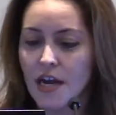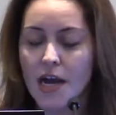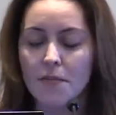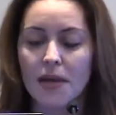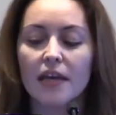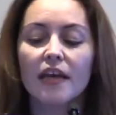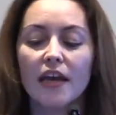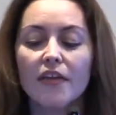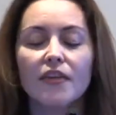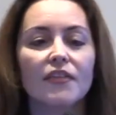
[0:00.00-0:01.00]

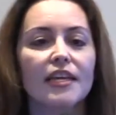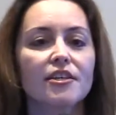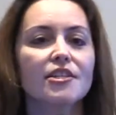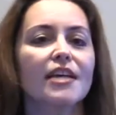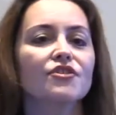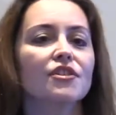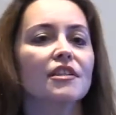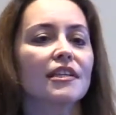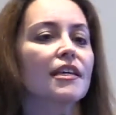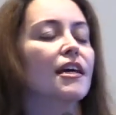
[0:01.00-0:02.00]
And then the
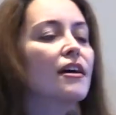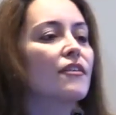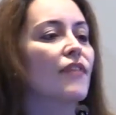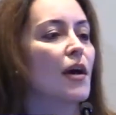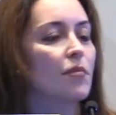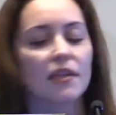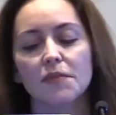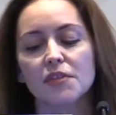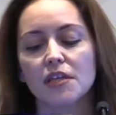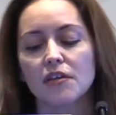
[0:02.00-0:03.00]
International League of
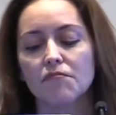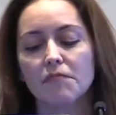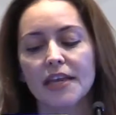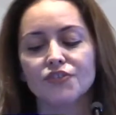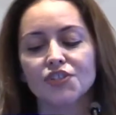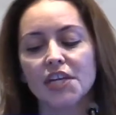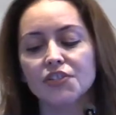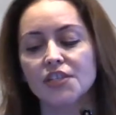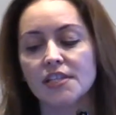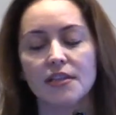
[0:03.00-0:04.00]
Epilepsy made
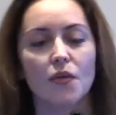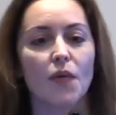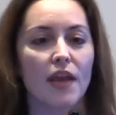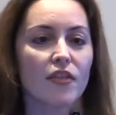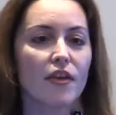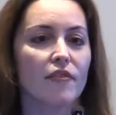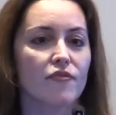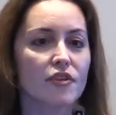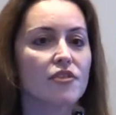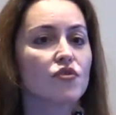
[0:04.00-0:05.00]
changes in the way
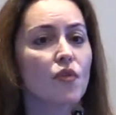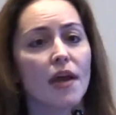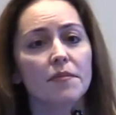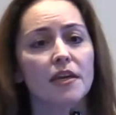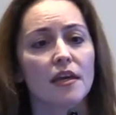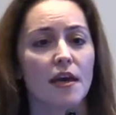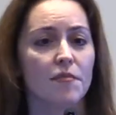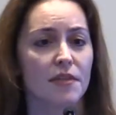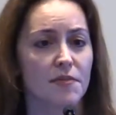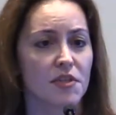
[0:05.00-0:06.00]
they're describing
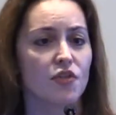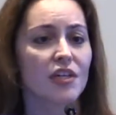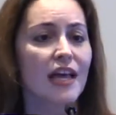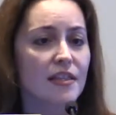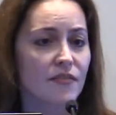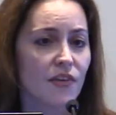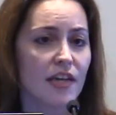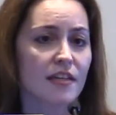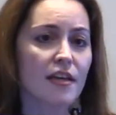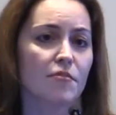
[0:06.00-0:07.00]
epilepsy or
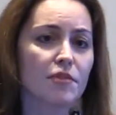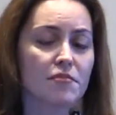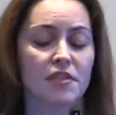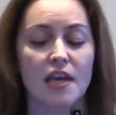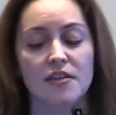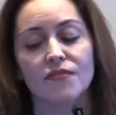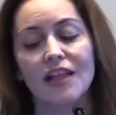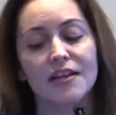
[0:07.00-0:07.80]
classifying epilepsy as of